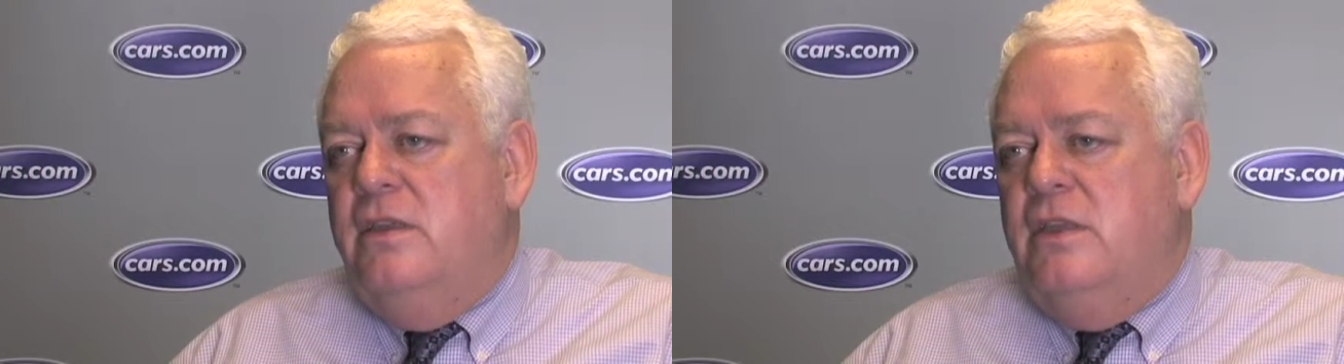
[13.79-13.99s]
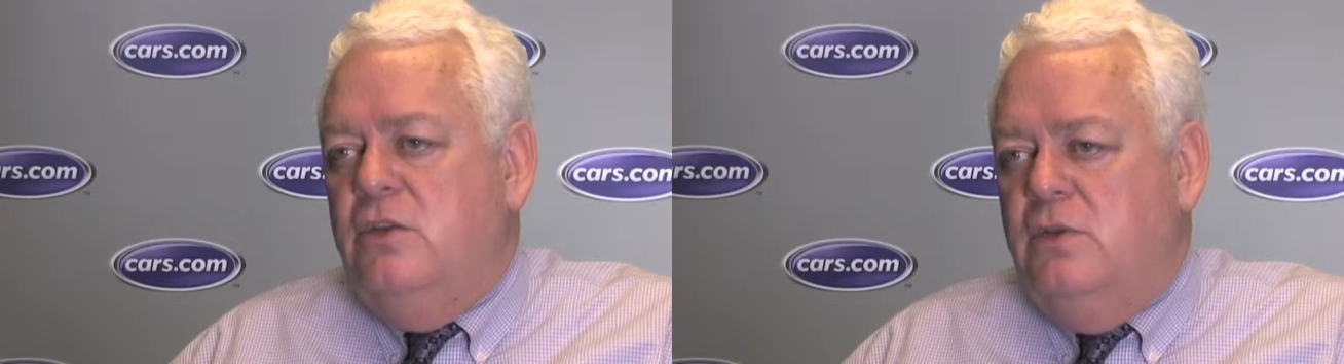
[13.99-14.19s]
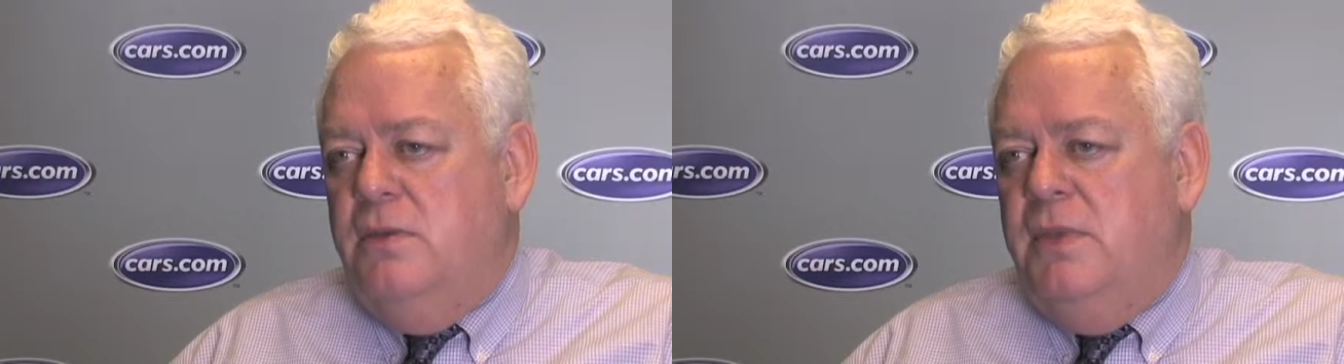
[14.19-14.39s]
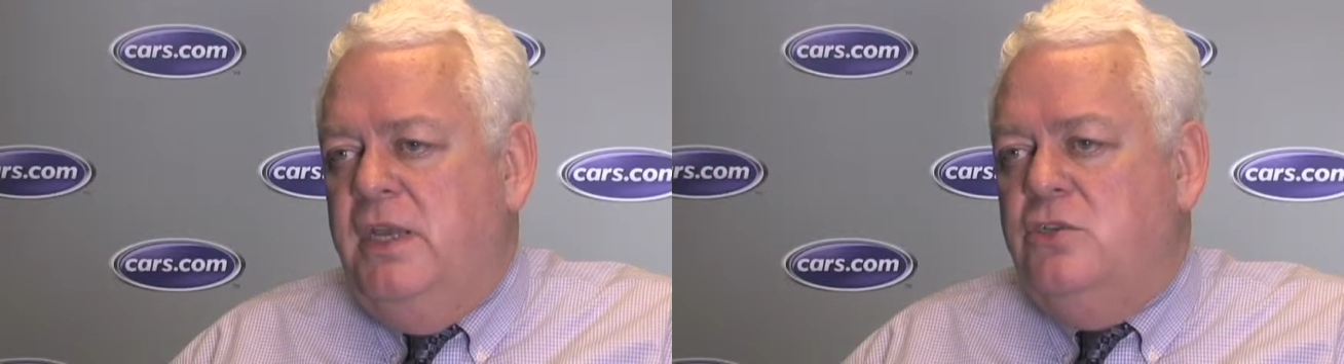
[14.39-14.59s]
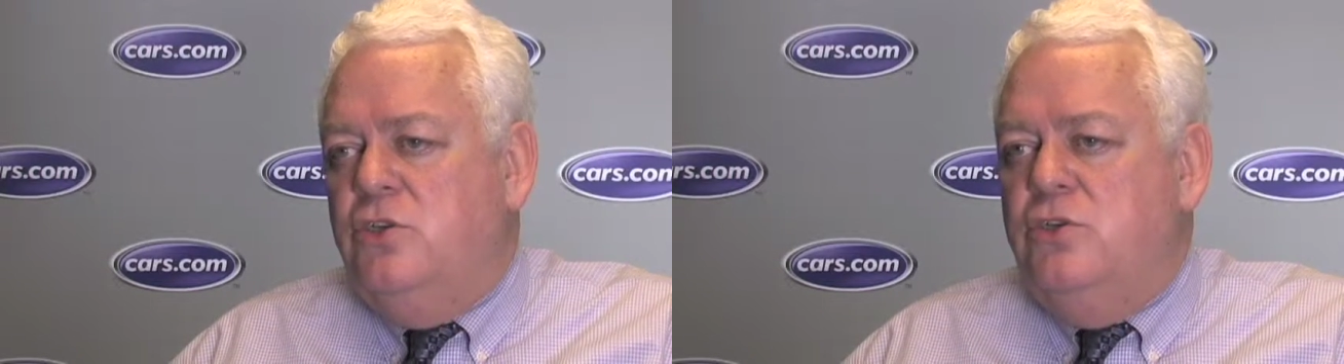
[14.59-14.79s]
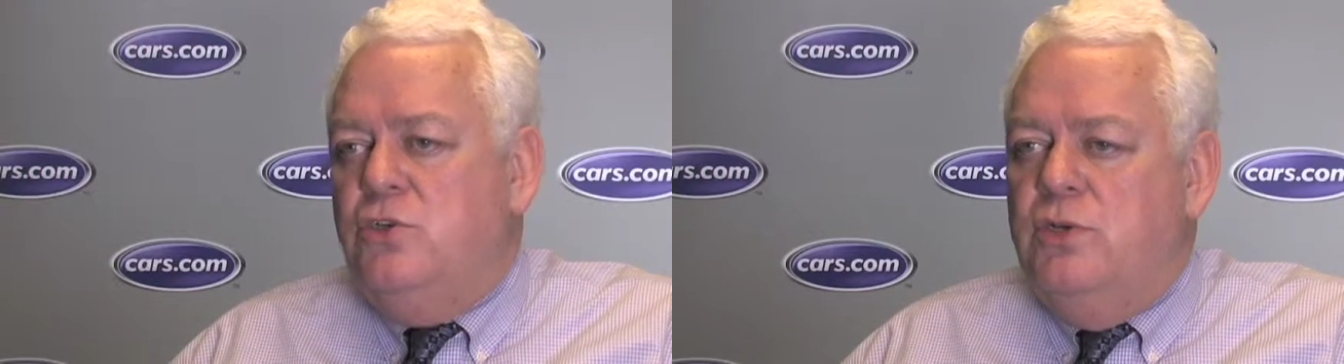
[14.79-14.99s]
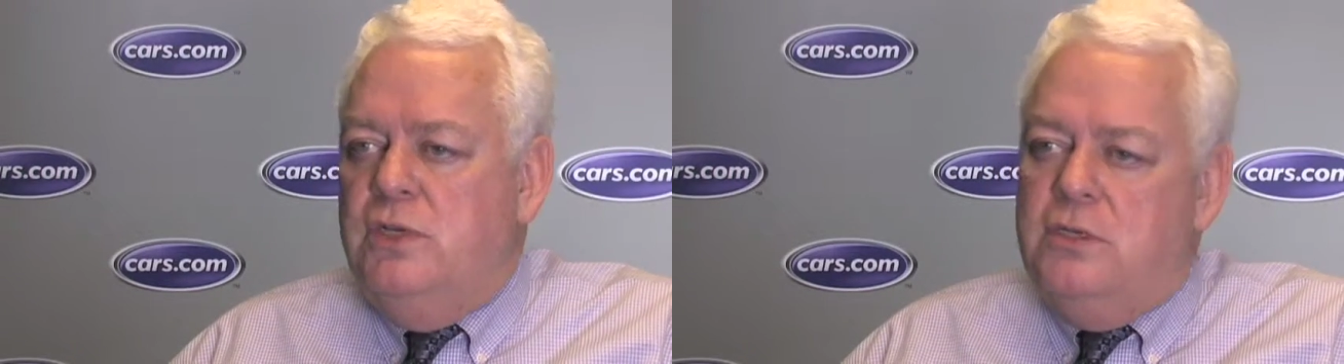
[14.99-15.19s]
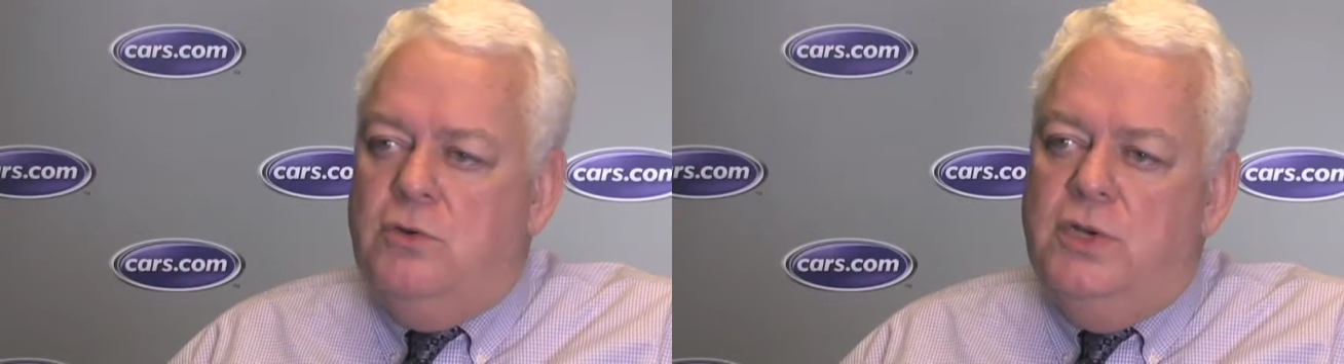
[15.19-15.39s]
that the internet managers or
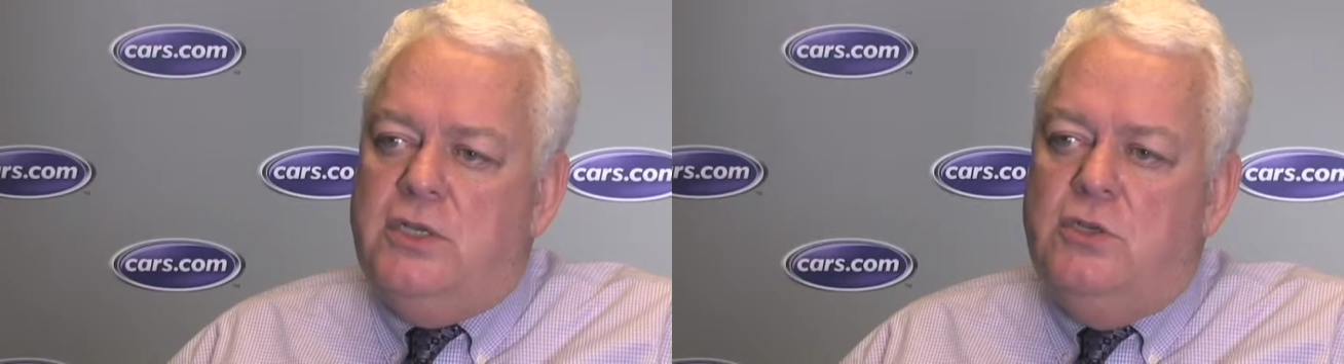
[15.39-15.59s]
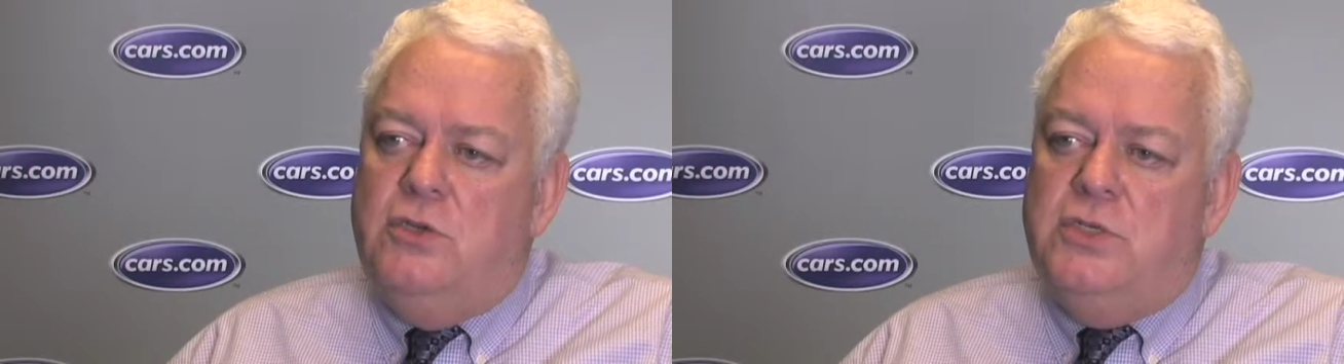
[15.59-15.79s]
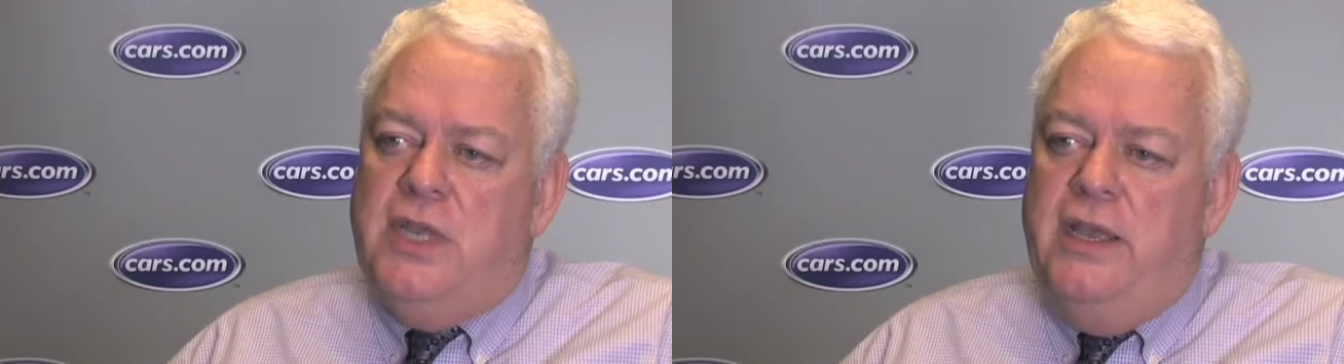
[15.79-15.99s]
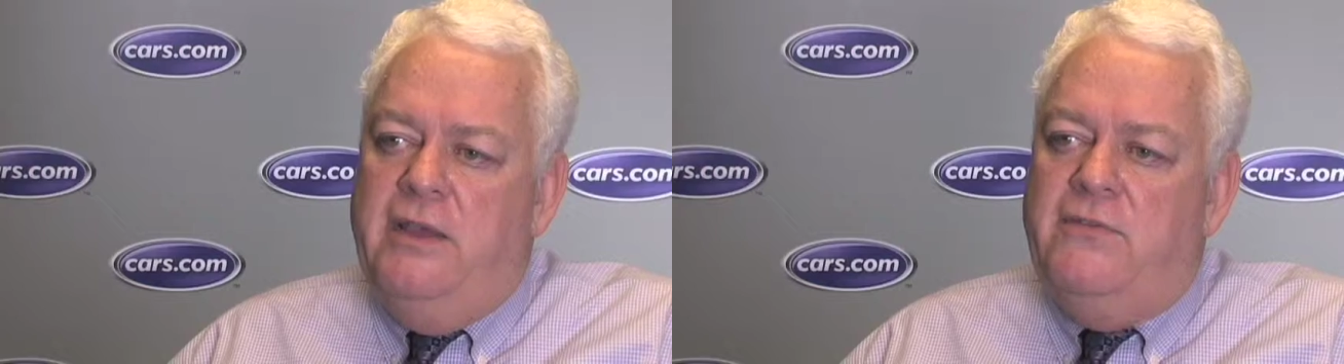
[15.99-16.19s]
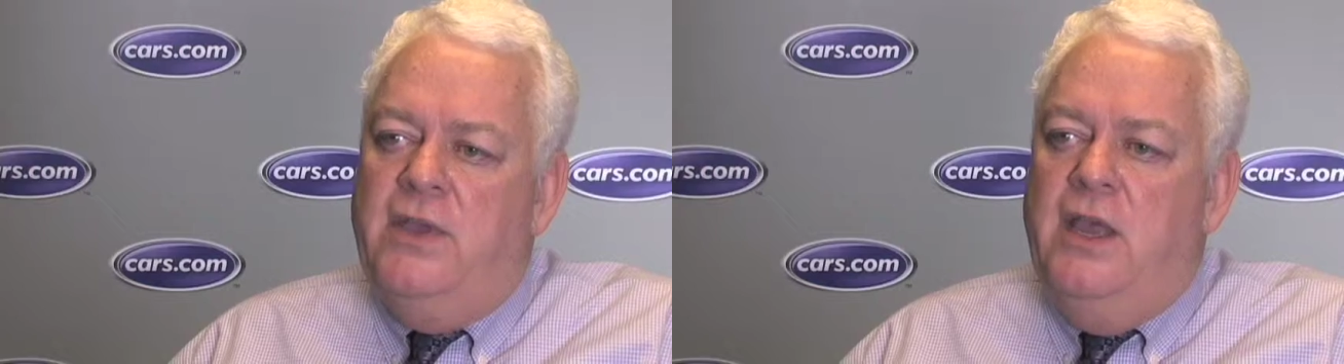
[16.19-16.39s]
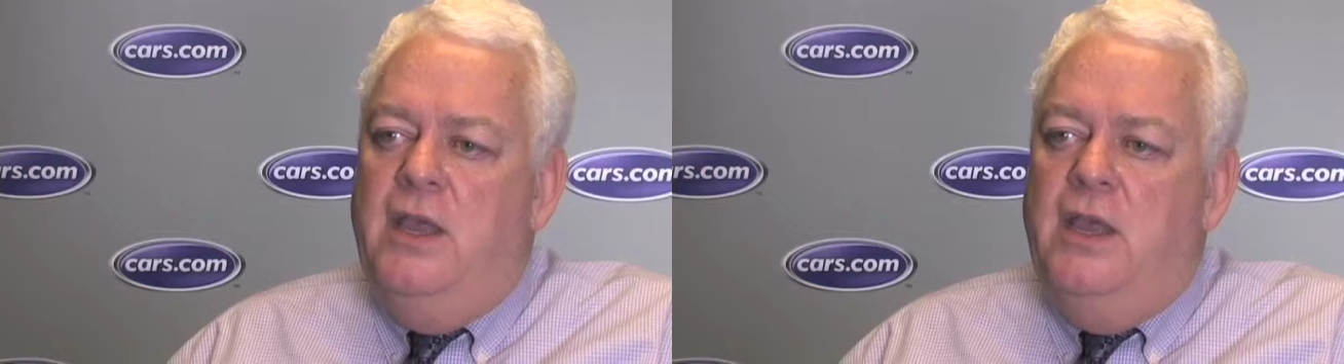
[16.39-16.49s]
internet directors have